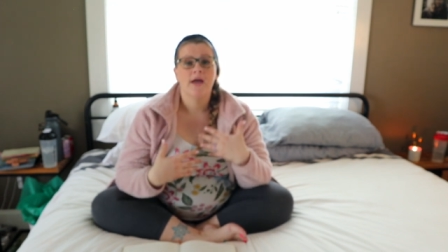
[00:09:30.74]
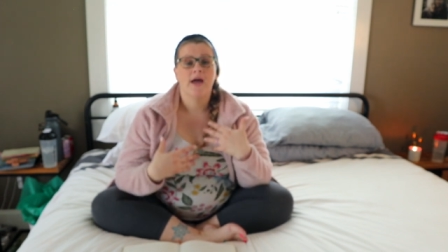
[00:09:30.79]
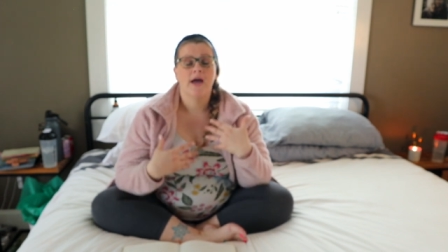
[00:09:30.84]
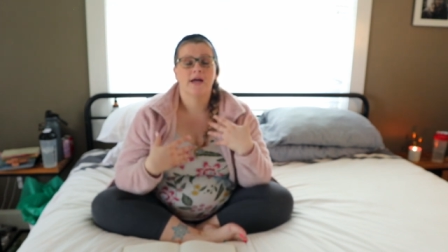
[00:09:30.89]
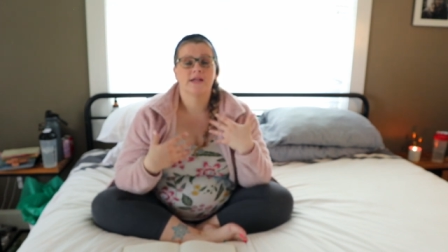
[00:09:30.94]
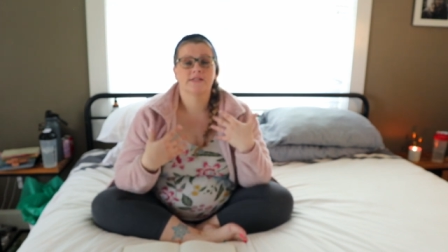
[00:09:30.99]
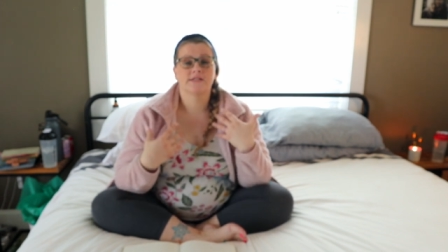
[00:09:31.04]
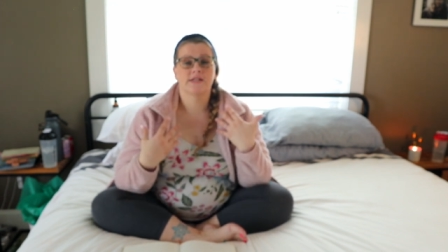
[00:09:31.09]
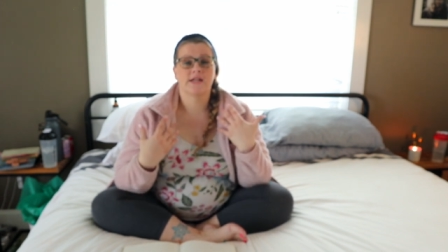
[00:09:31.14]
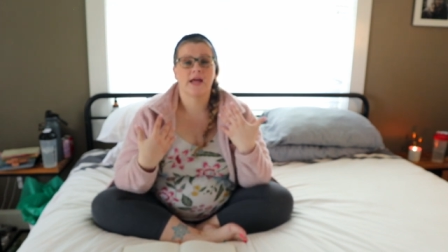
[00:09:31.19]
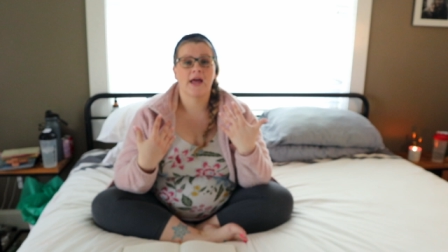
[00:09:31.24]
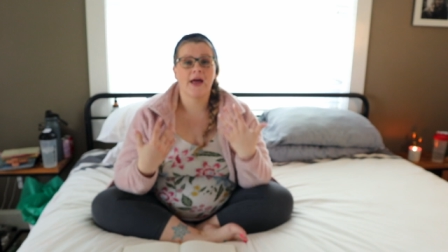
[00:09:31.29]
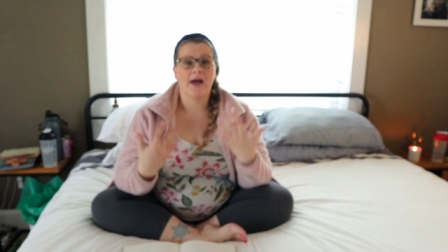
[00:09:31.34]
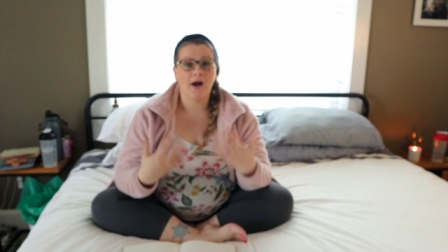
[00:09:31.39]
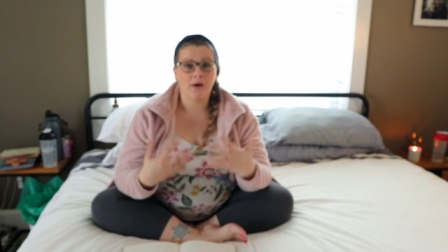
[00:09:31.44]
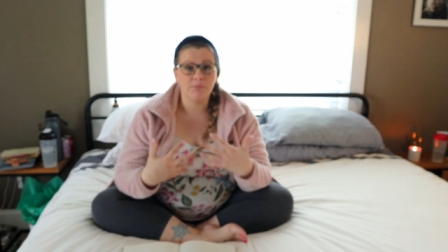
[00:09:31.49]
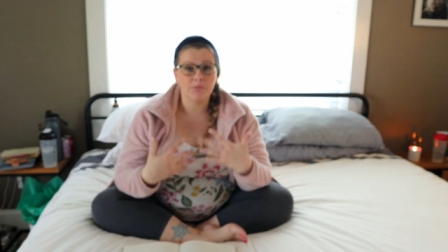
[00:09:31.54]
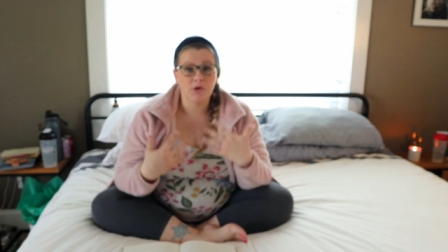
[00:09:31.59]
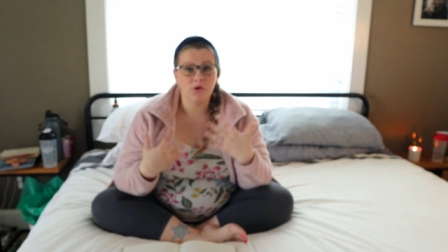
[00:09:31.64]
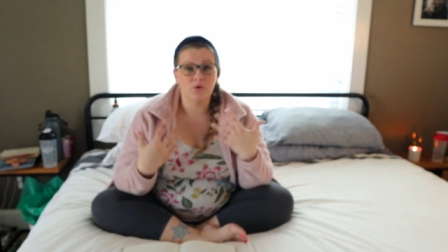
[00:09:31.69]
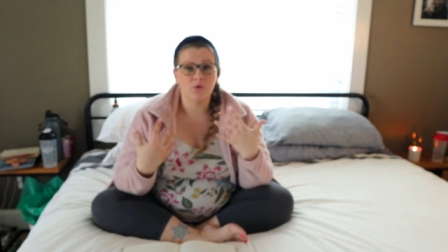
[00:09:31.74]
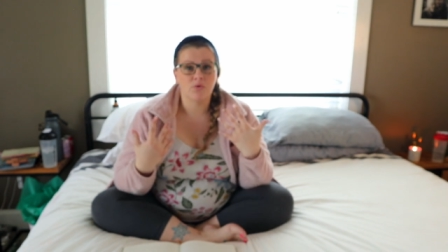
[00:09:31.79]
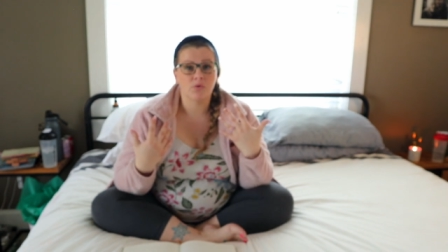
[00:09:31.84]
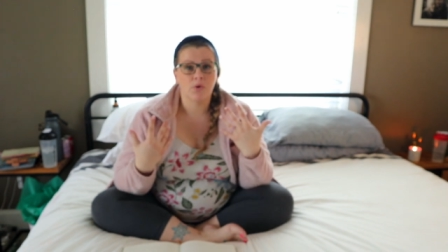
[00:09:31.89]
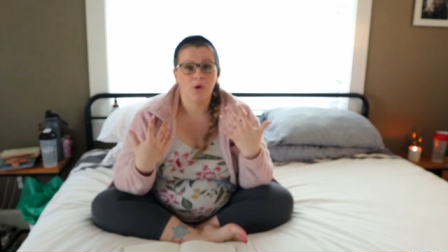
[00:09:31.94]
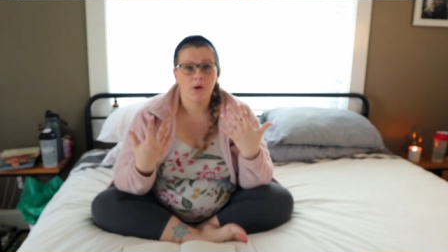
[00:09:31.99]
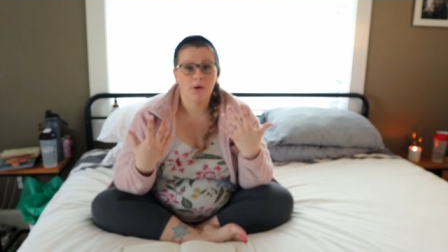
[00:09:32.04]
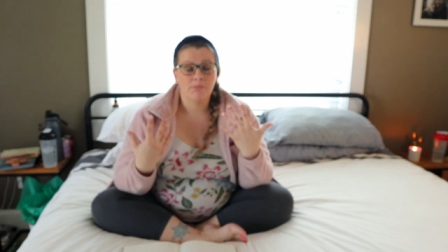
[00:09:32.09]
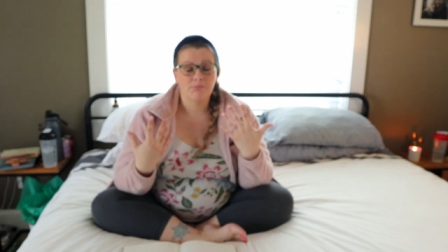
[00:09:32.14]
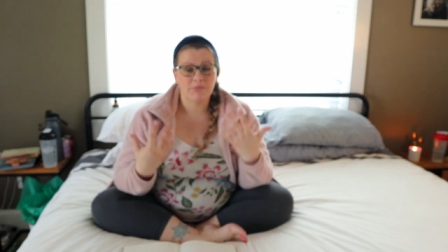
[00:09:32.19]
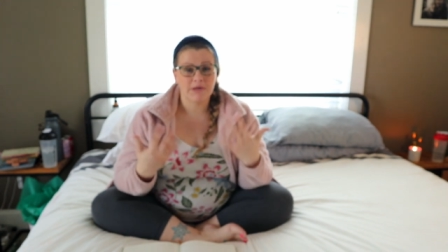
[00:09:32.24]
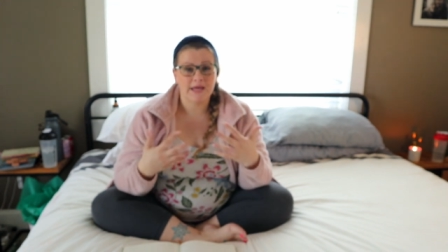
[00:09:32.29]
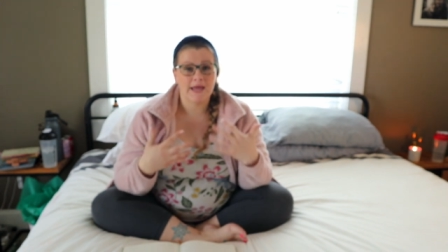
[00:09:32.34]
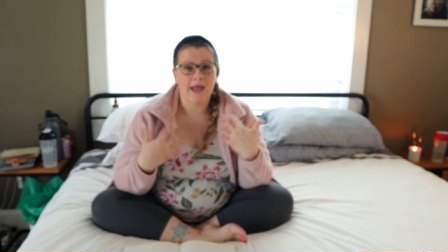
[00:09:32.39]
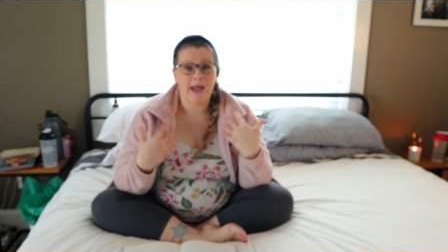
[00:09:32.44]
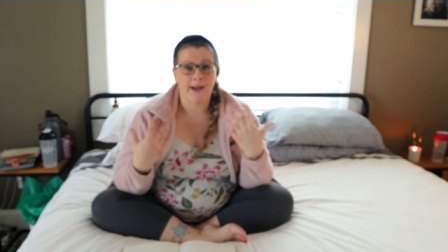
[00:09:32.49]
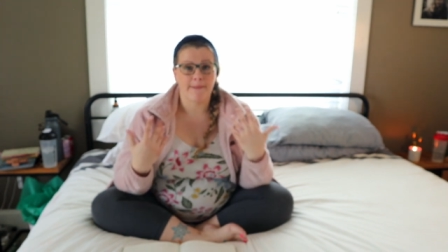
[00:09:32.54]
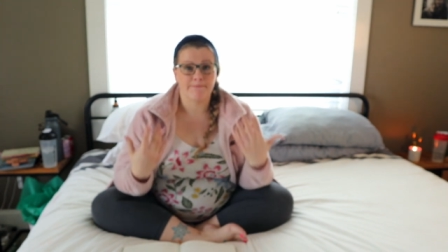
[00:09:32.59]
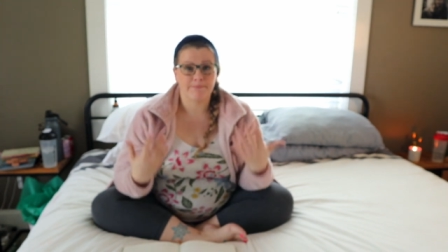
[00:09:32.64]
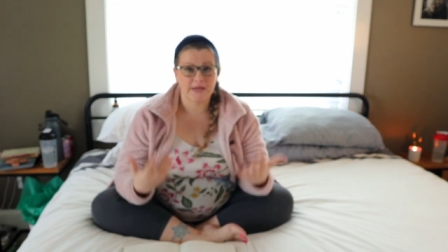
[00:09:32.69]
and it's going to help you be
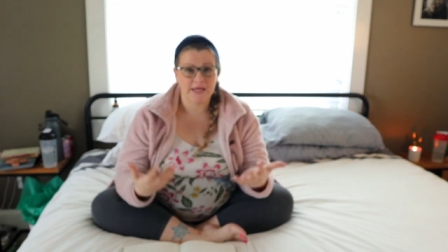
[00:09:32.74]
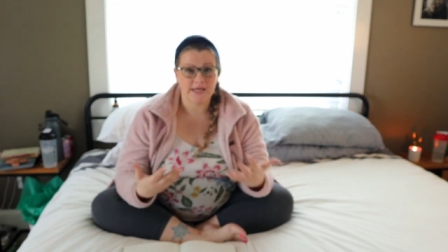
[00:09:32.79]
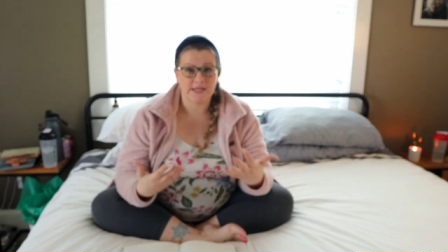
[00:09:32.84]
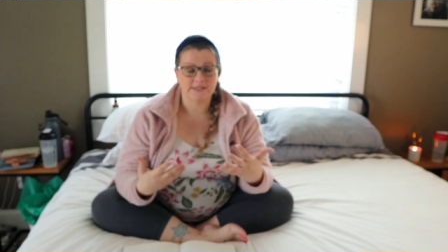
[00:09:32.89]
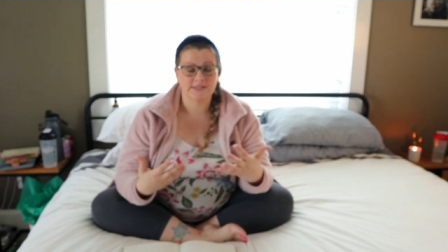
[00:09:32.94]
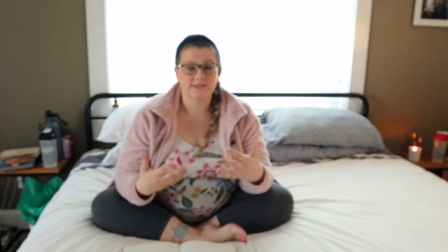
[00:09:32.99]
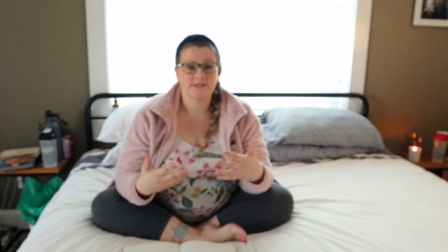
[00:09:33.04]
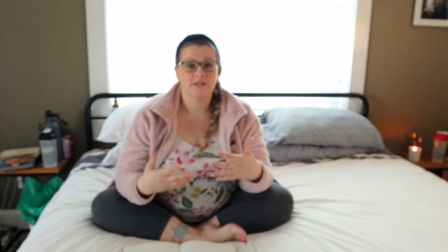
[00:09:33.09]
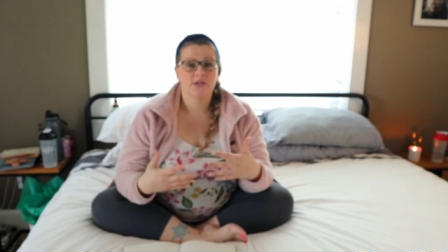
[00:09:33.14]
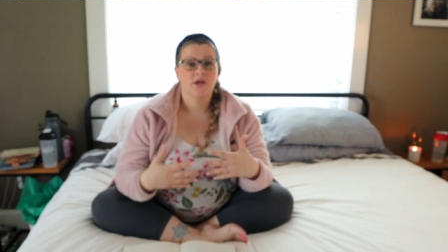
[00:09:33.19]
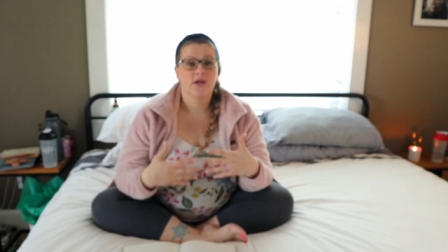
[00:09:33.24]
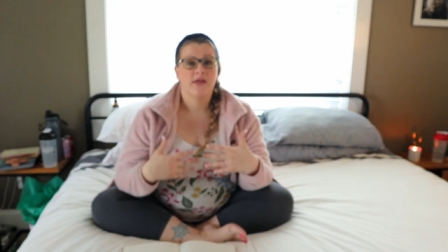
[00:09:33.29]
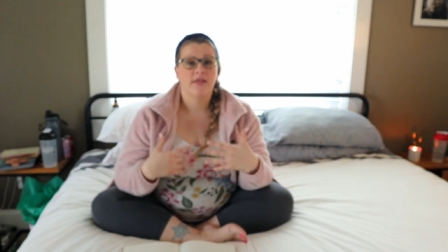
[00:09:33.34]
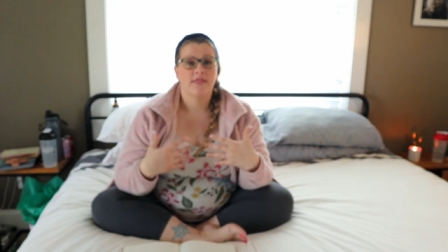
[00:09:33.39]
at peace.